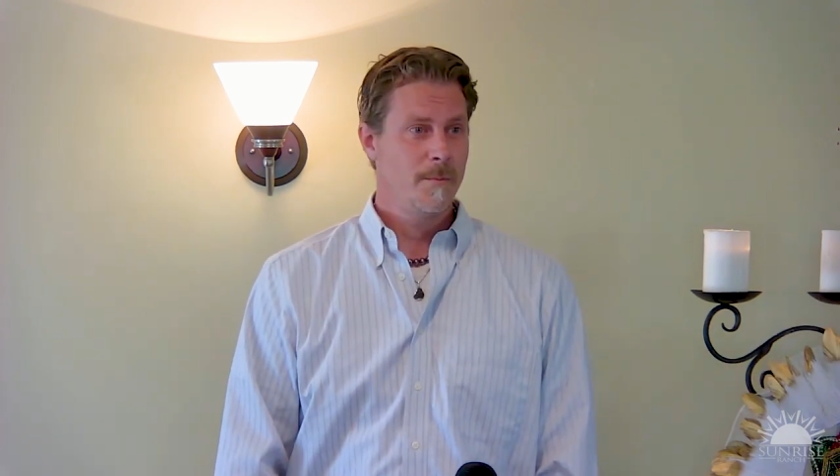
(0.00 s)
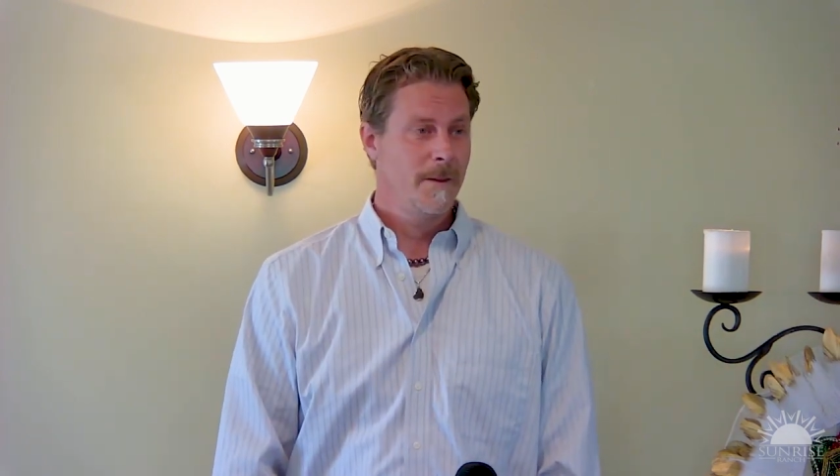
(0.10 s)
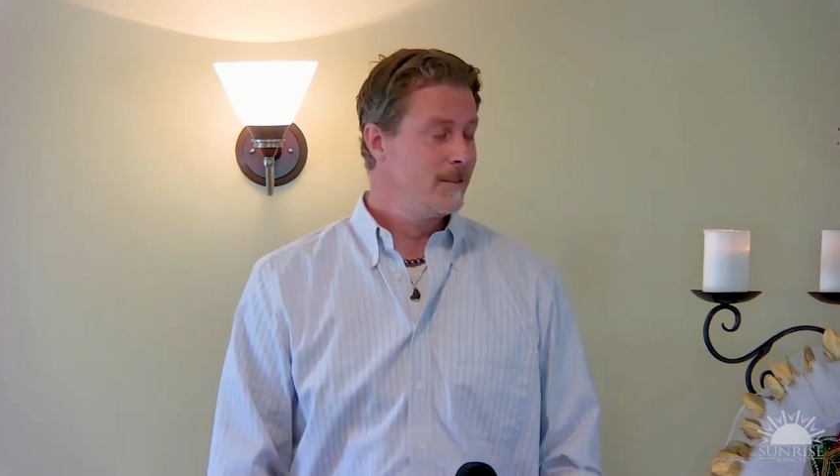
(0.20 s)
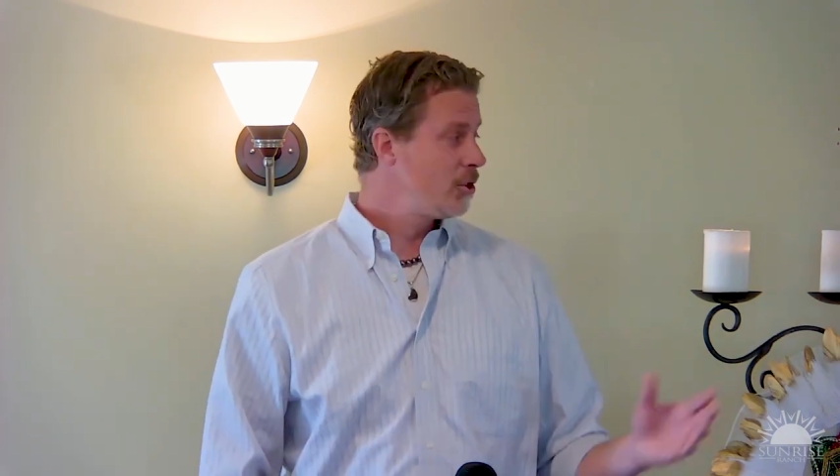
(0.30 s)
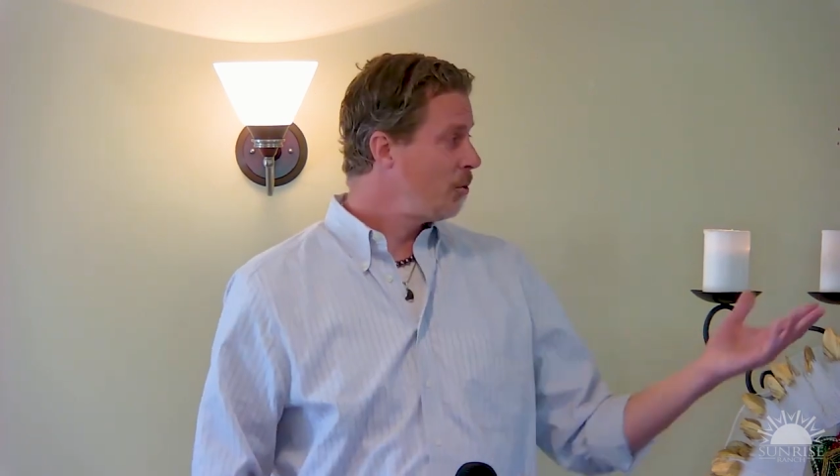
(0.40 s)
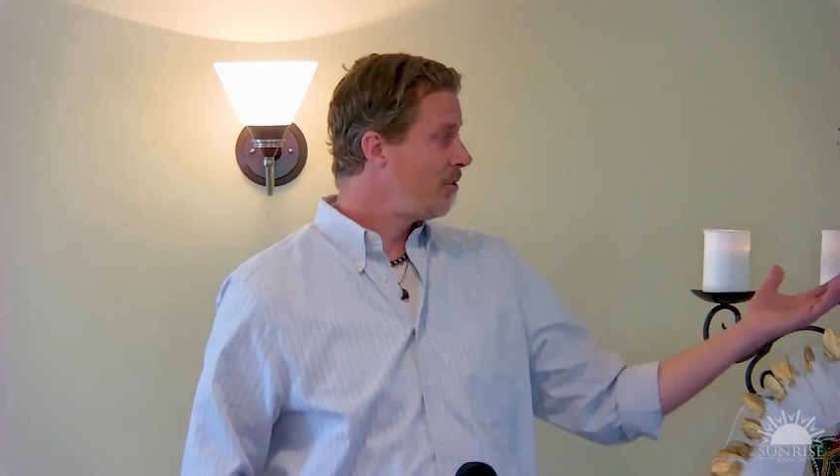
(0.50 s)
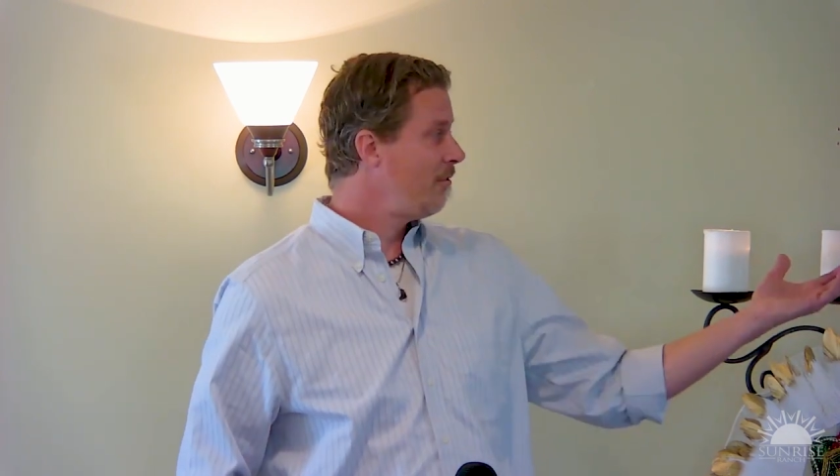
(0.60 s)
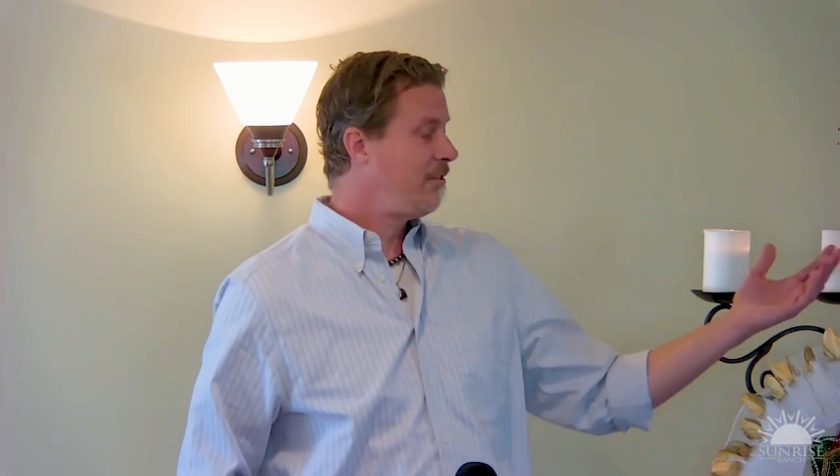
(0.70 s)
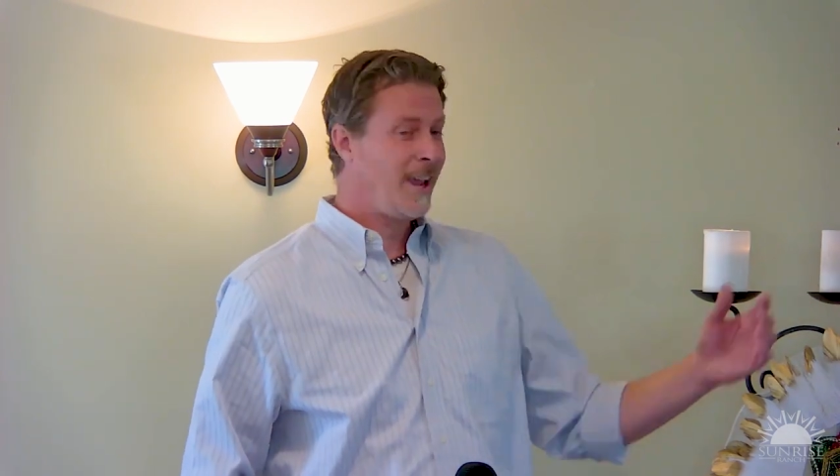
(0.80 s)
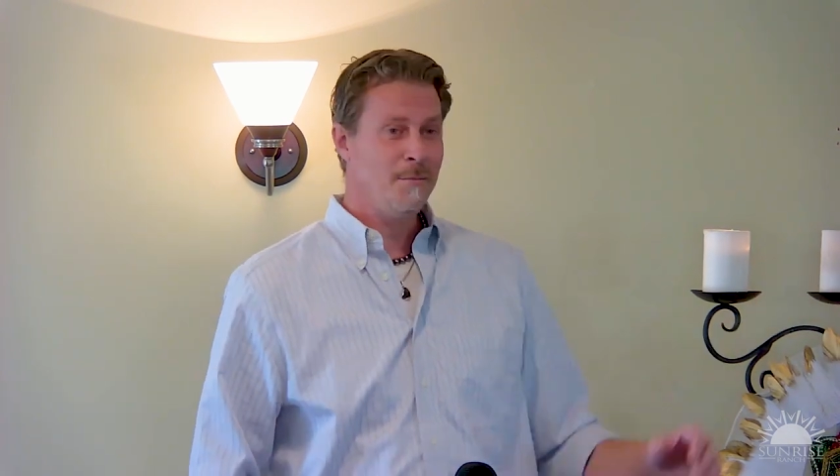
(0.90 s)
chosen
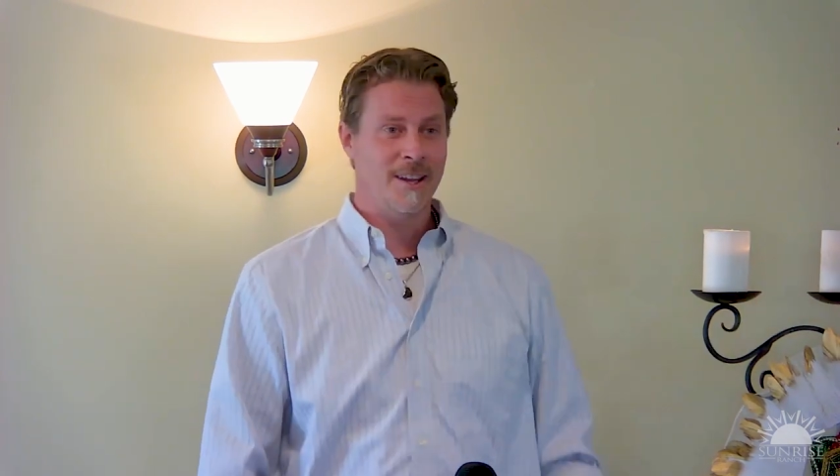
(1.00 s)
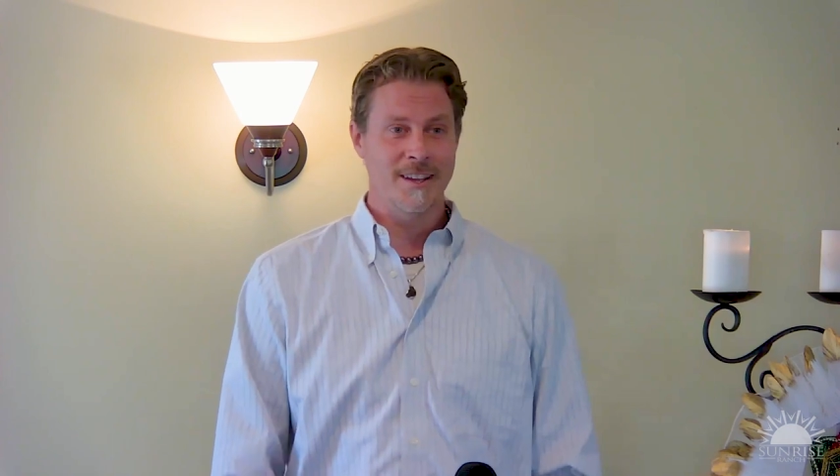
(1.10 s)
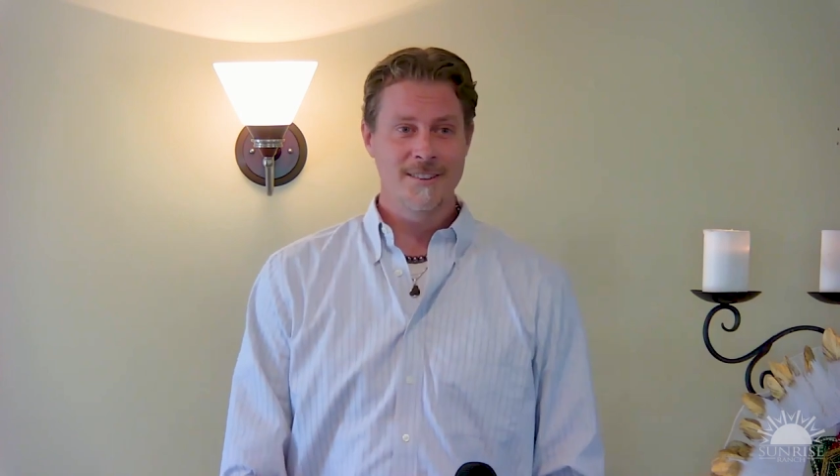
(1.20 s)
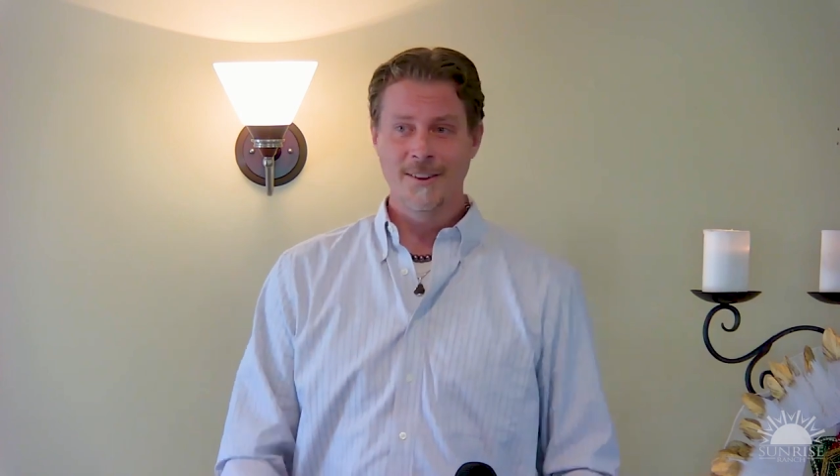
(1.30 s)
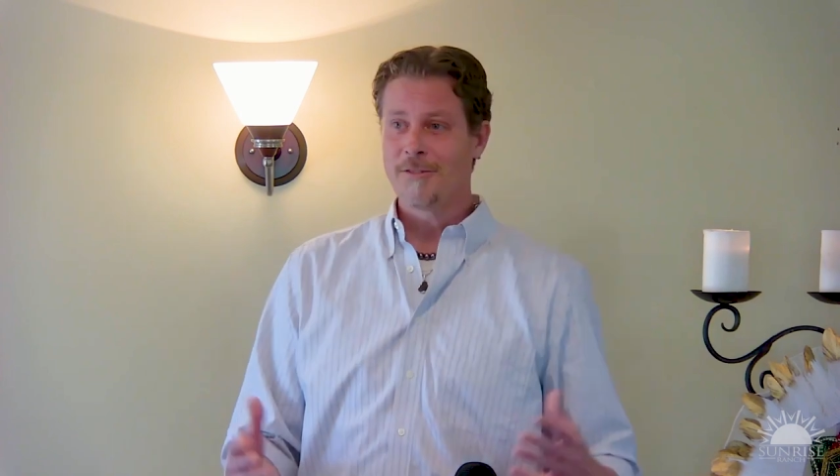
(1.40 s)
family. Isn't a